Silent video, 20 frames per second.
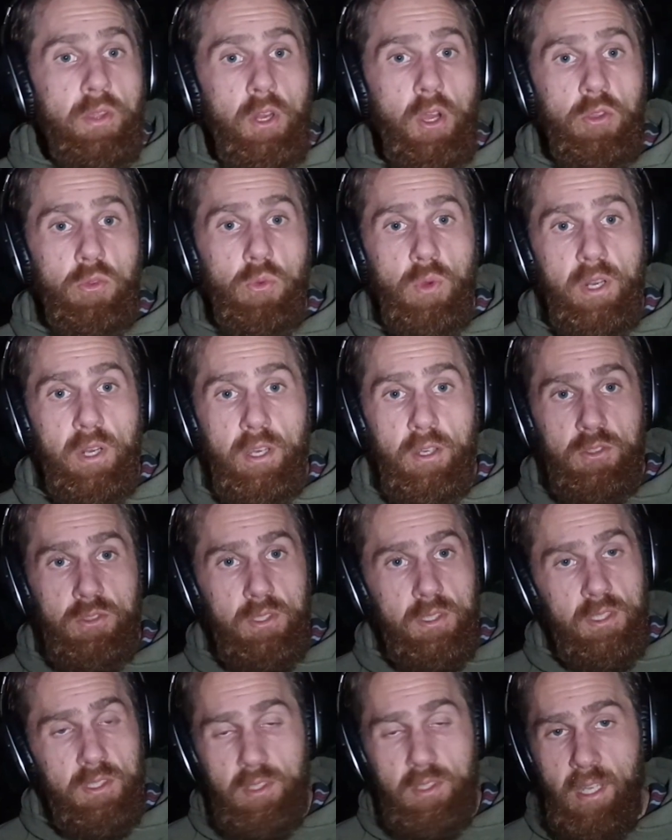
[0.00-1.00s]
knows what else
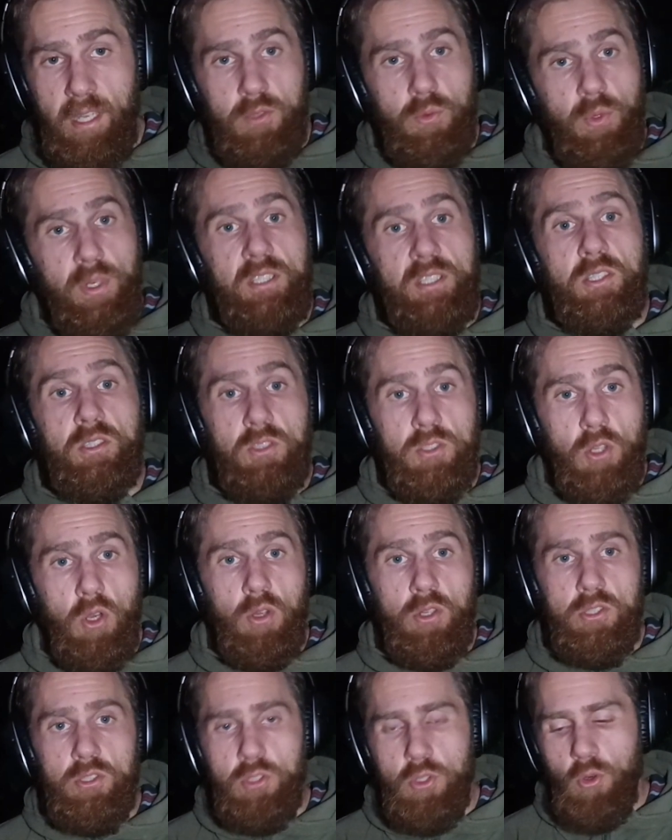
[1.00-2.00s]
at this stage. We're just not
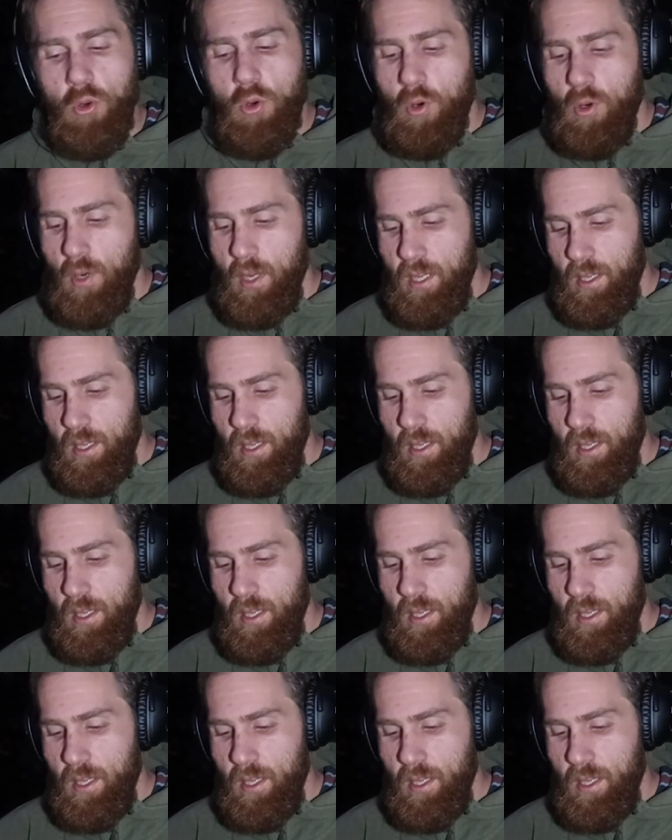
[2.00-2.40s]
sure.